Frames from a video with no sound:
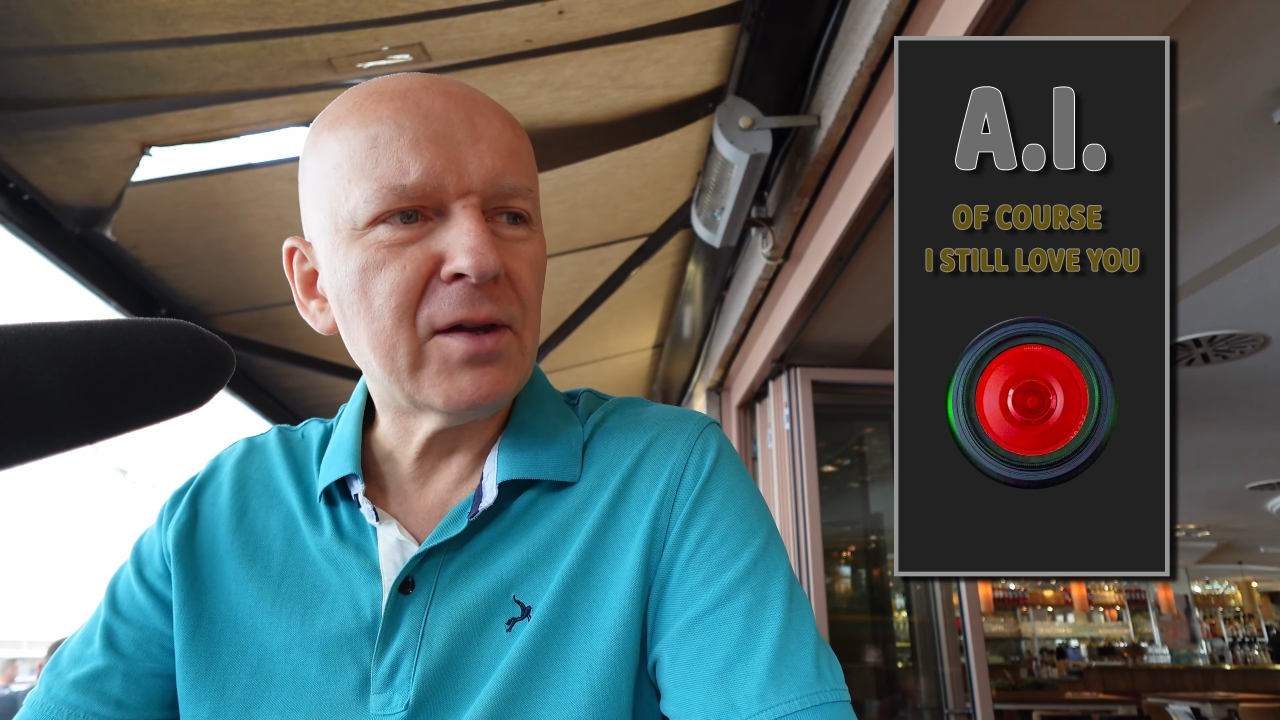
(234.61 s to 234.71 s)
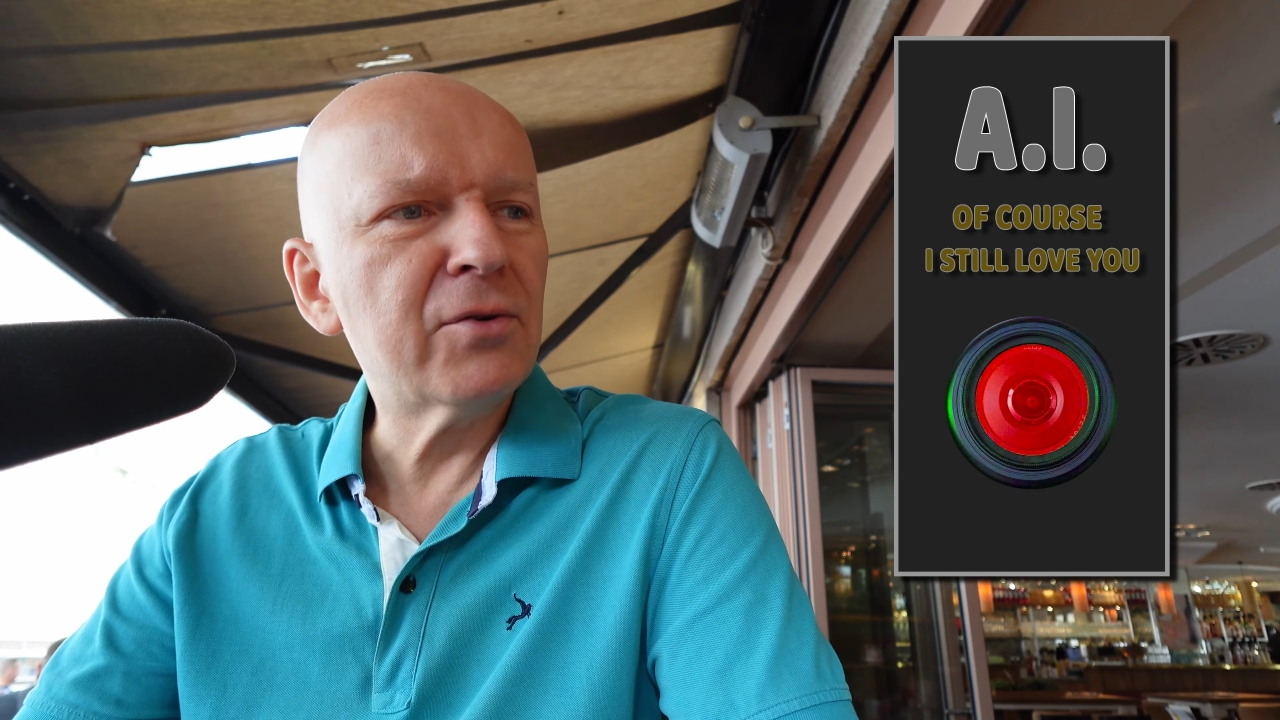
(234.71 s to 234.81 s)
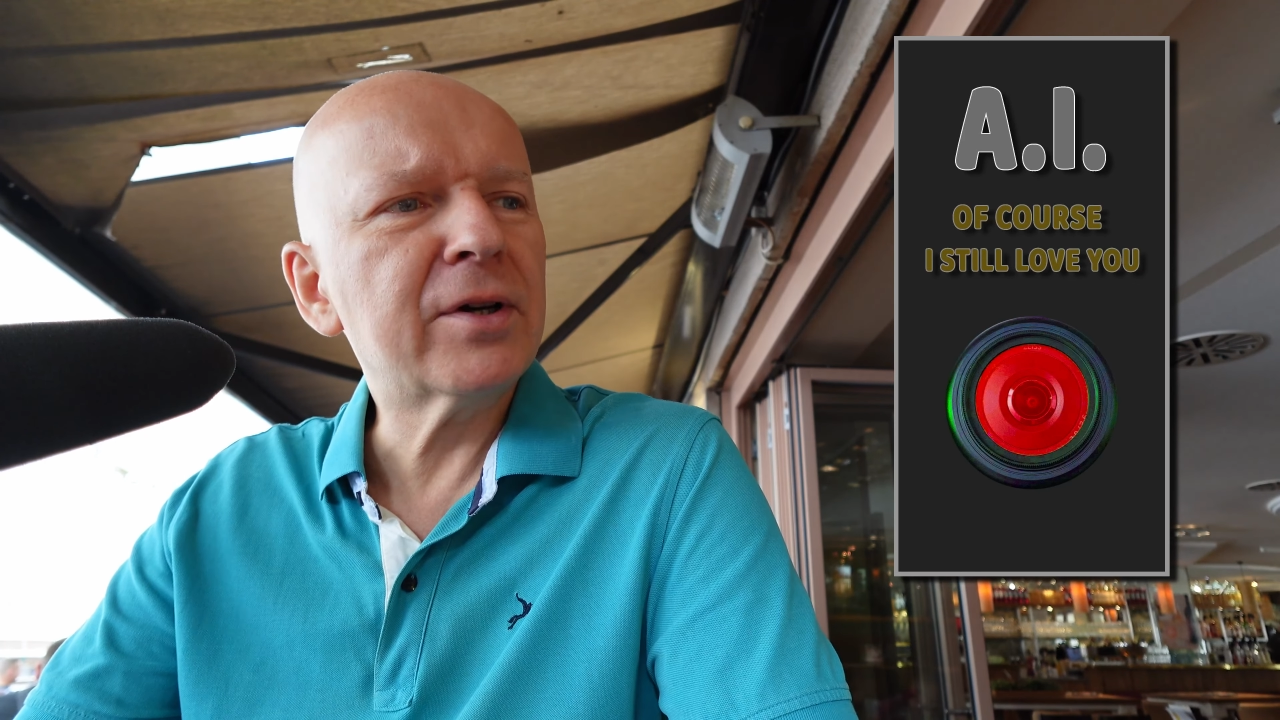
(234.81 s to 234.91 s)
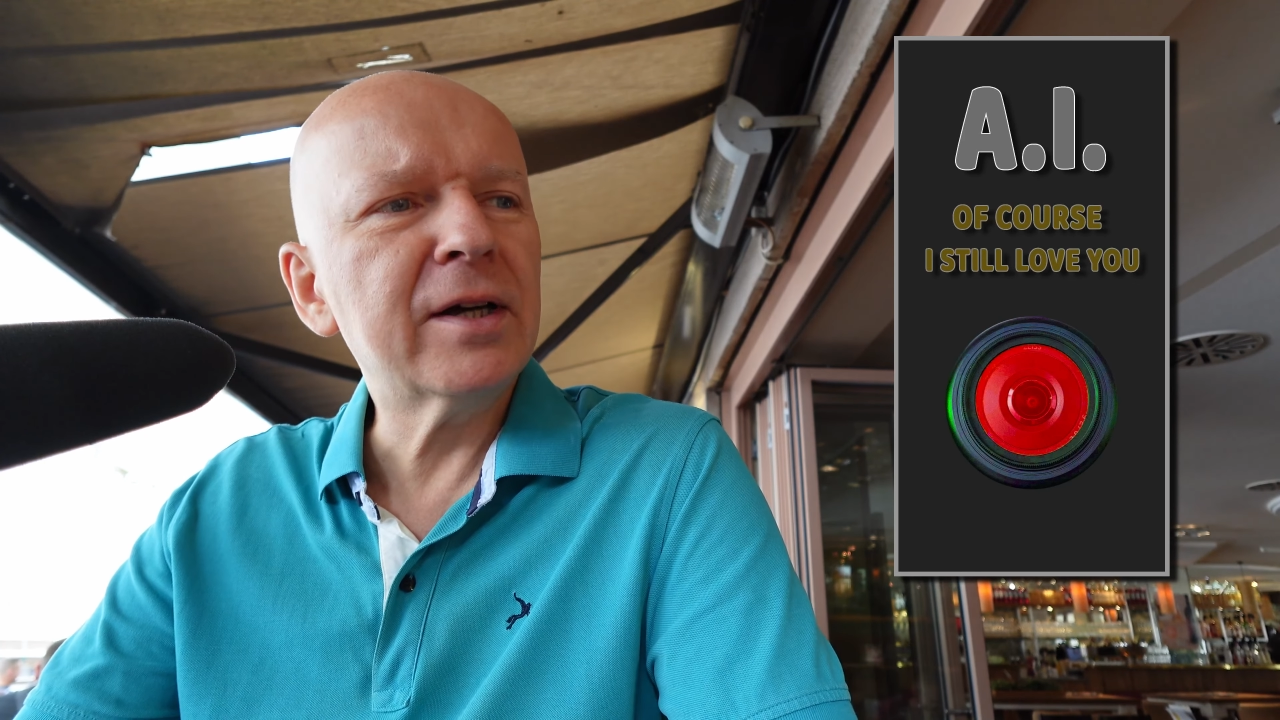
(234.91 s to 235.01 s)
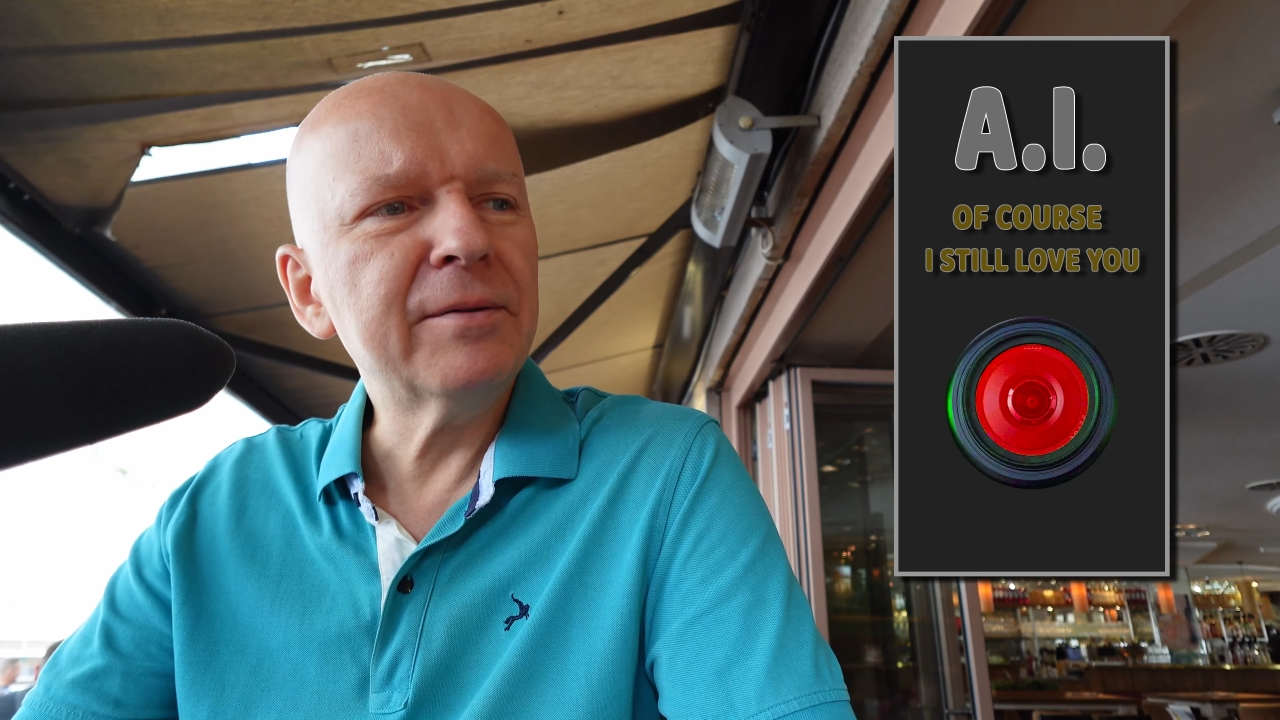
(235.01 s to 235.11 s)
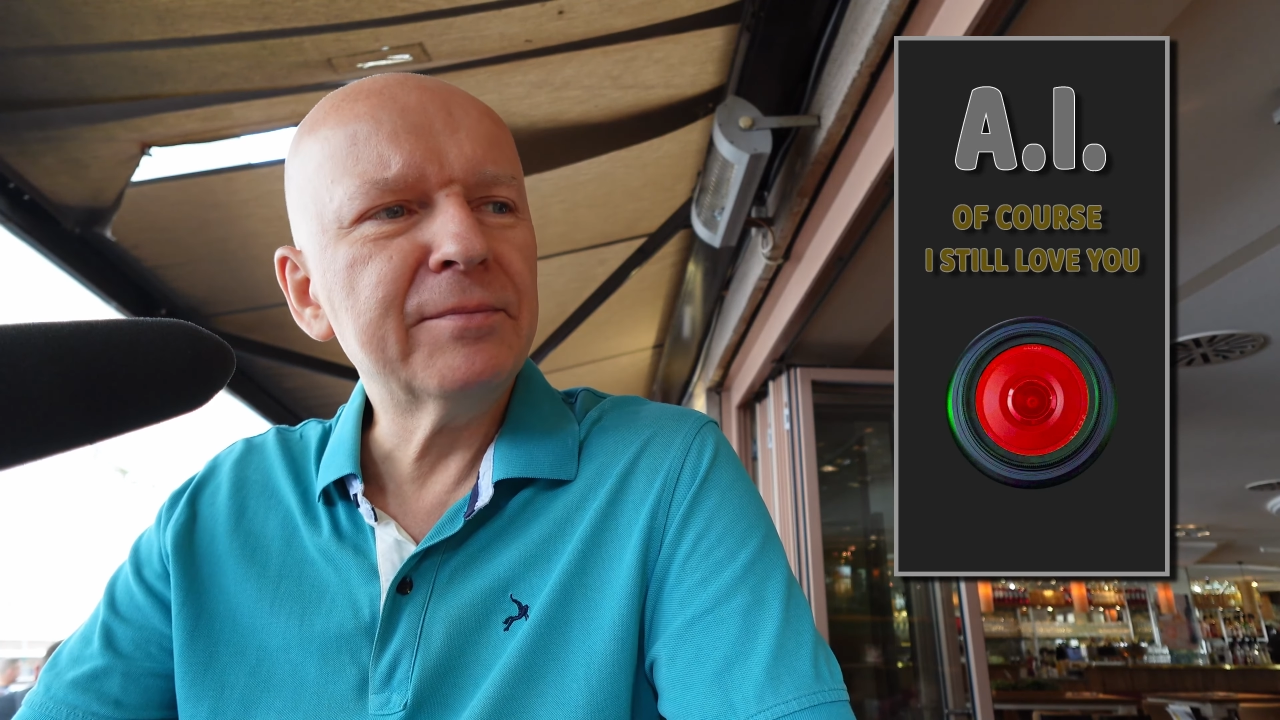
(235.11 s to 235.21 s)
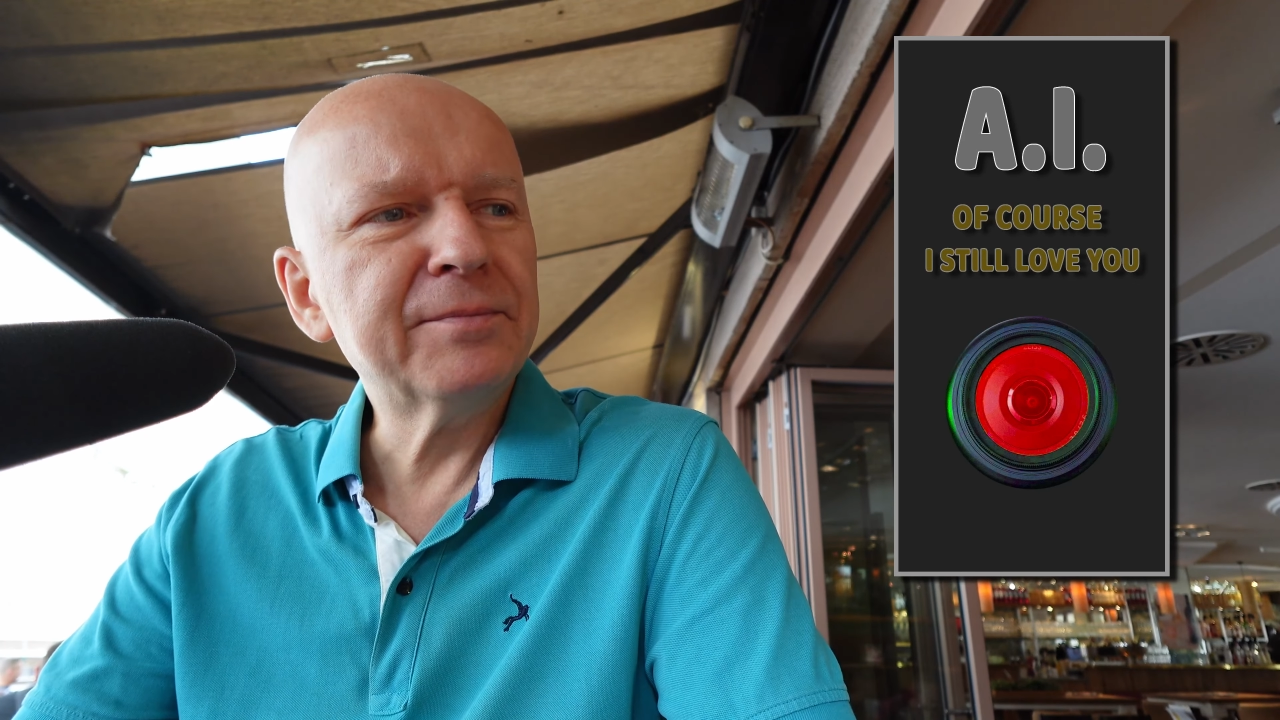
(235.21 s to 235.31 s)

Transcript: Okay.